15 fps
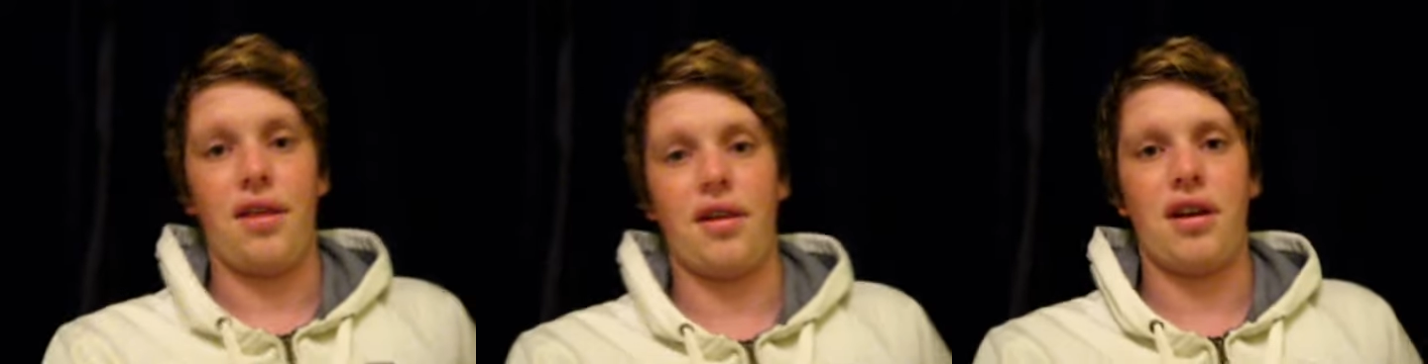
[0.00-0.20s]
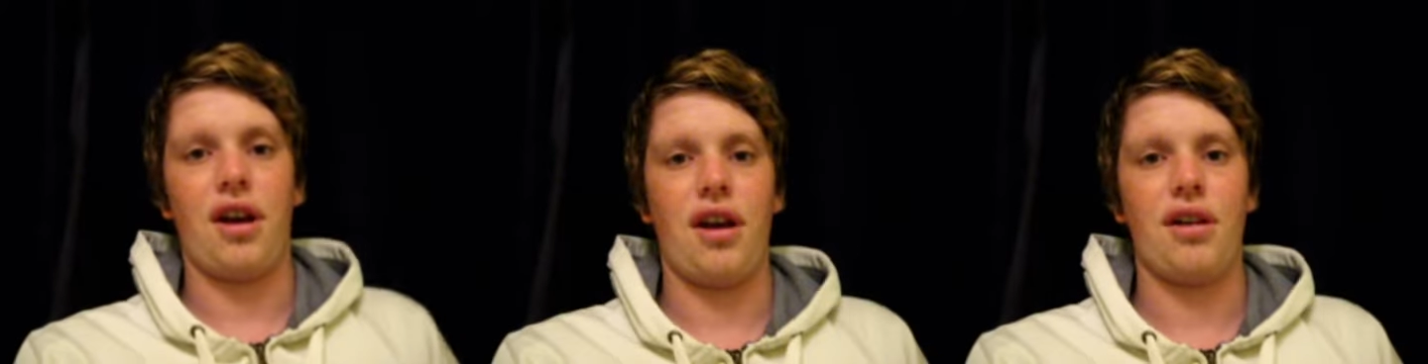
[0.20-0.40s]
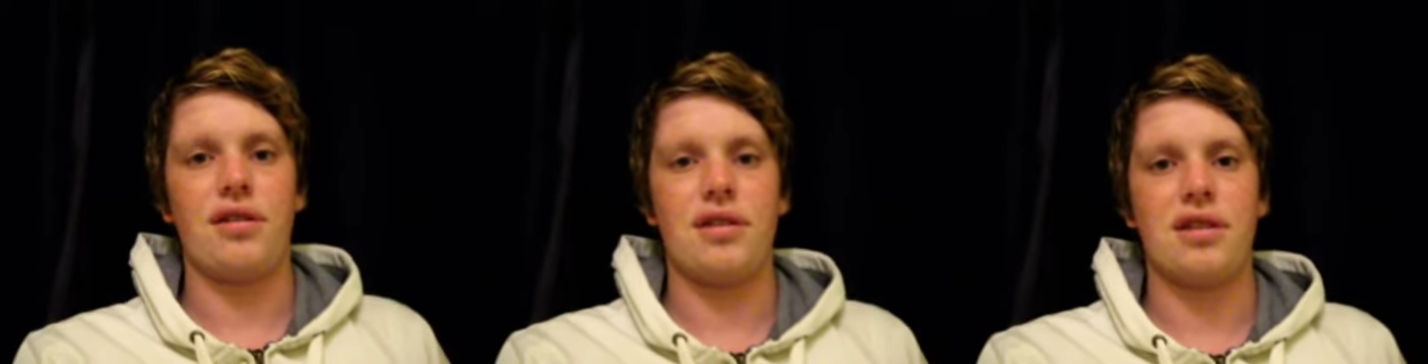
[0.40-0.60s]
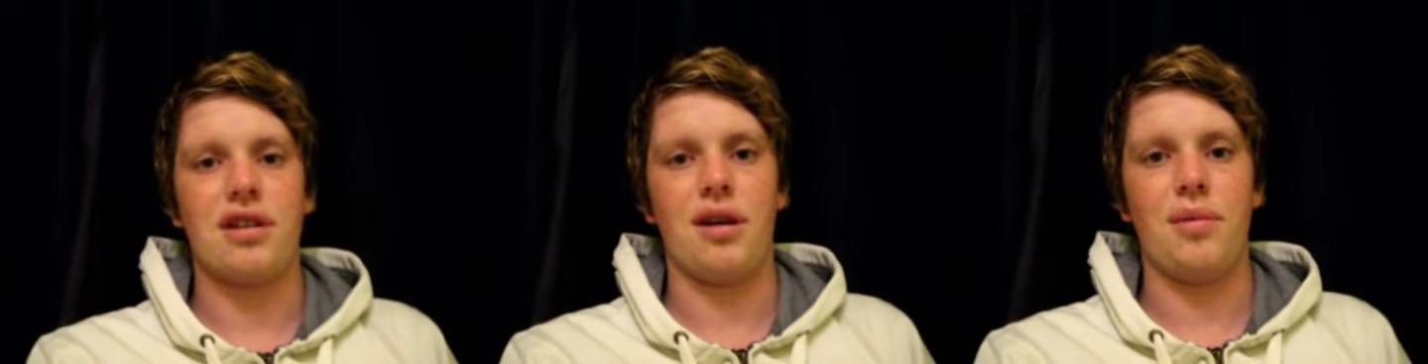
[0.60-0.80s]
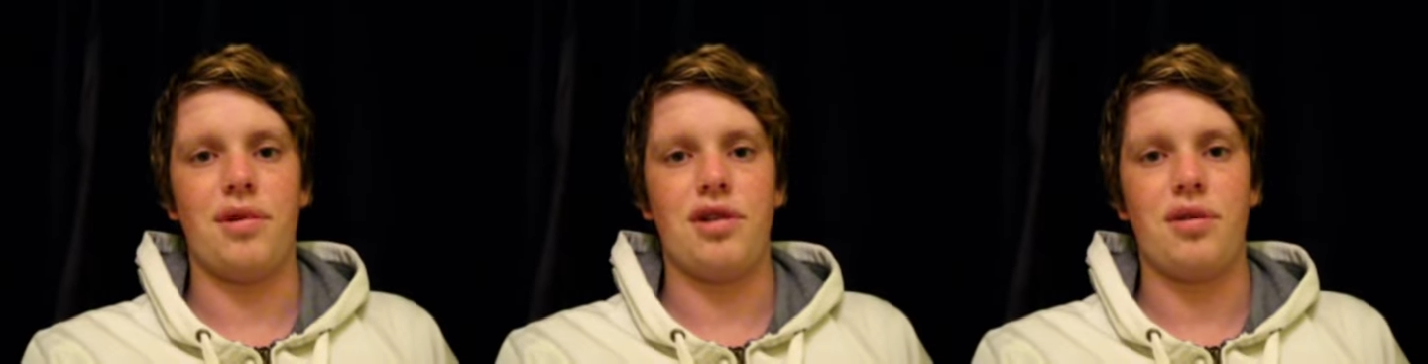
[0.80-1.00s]
other characters
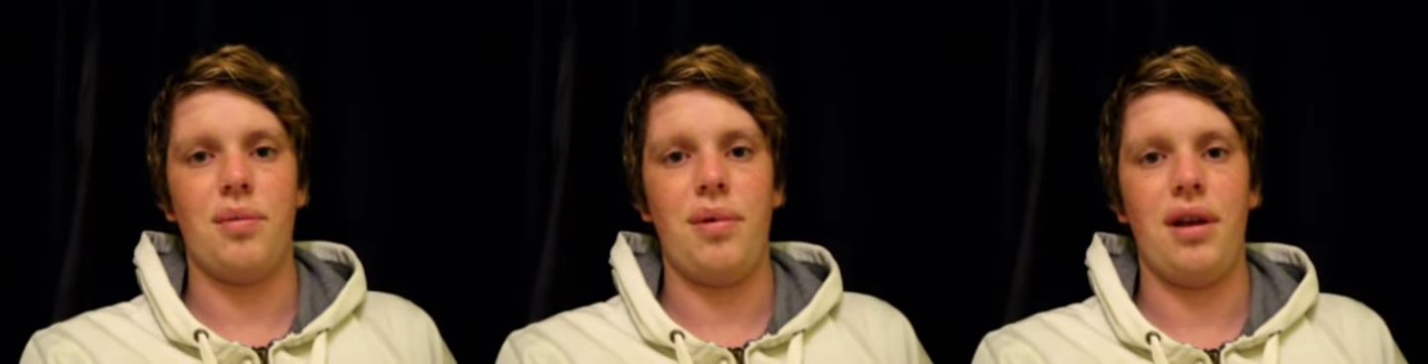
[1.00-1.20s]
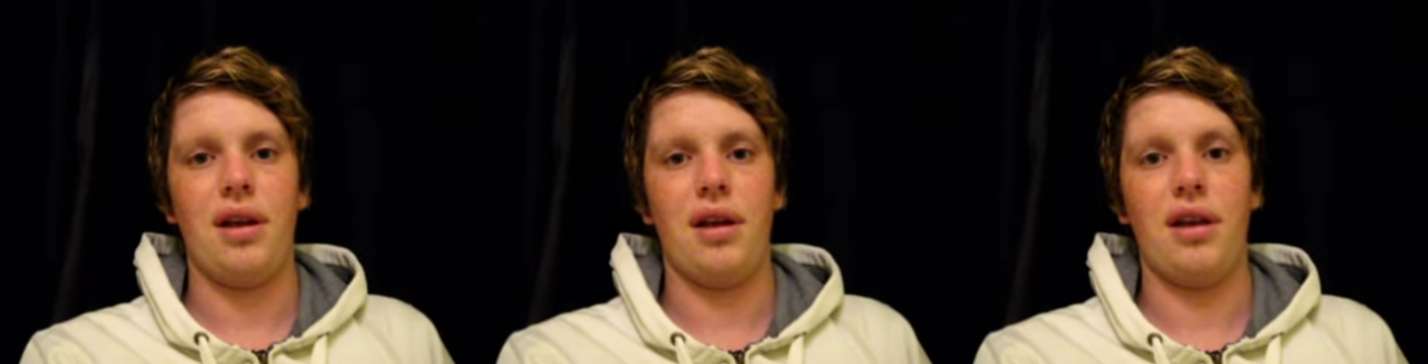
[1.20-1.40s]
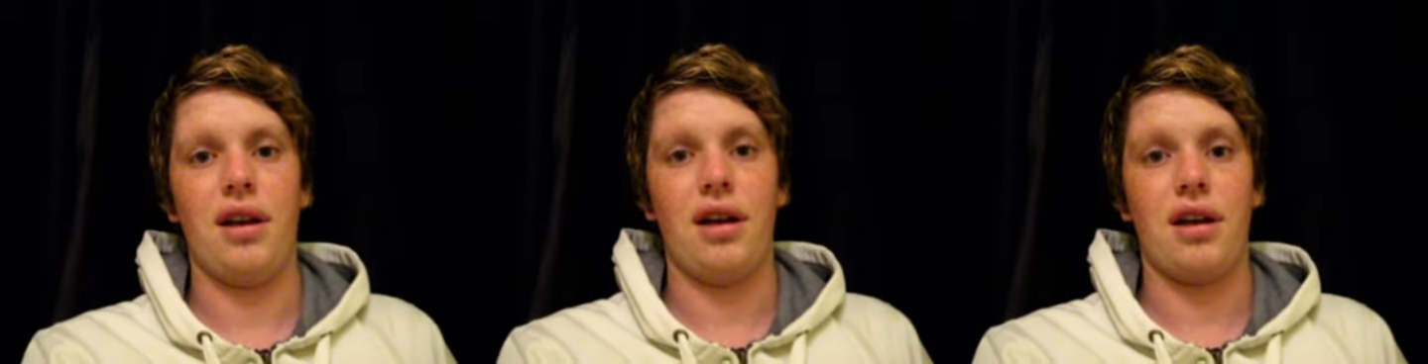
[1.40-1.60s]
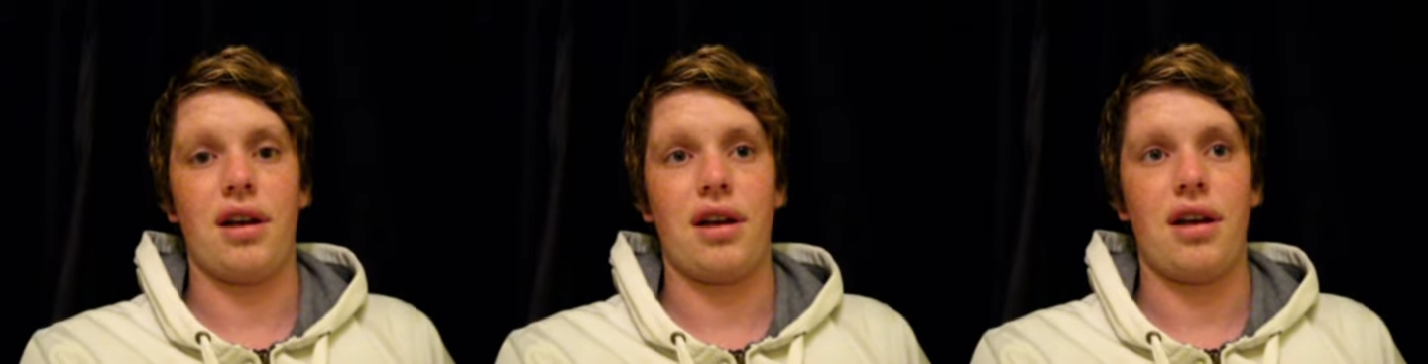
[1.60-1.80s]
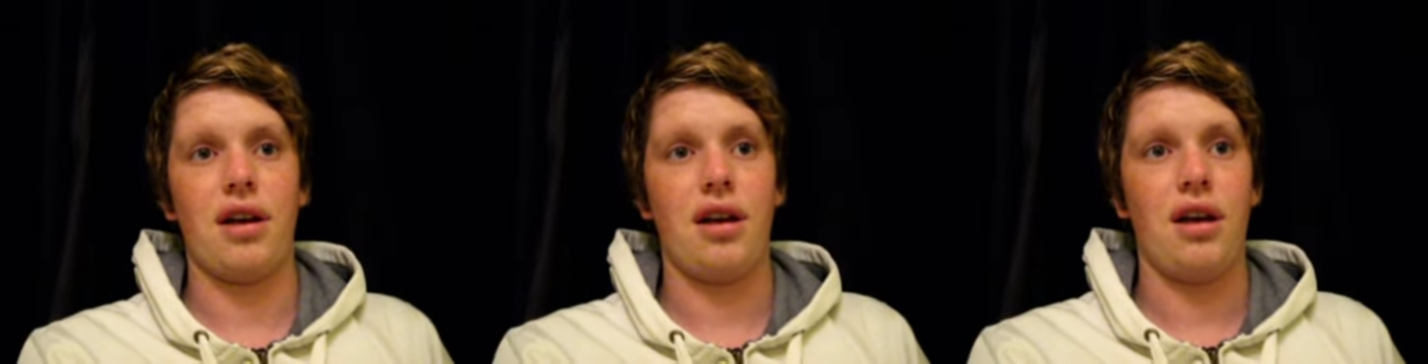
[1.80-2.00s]
come into play,
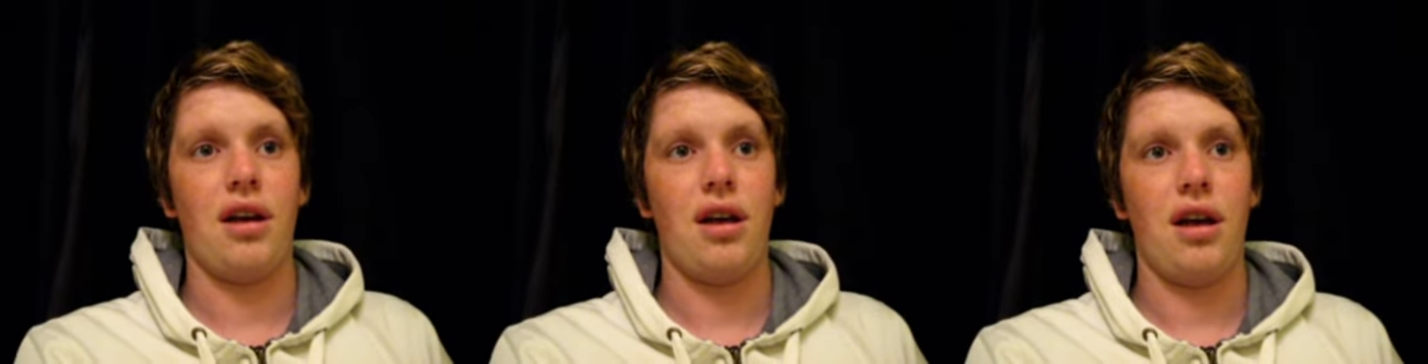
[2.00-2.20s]
like